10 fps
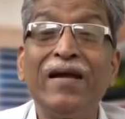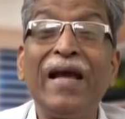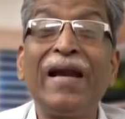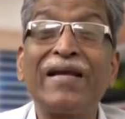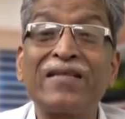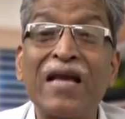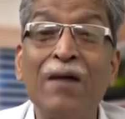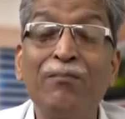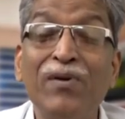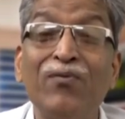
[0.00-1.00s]
an
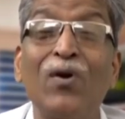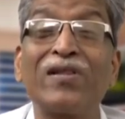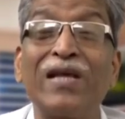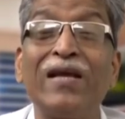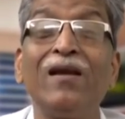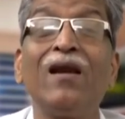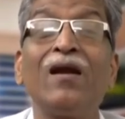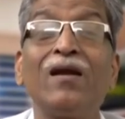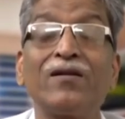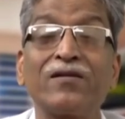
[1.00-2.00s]
example for the
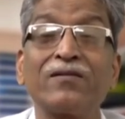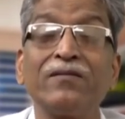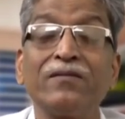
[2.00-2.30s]
learners.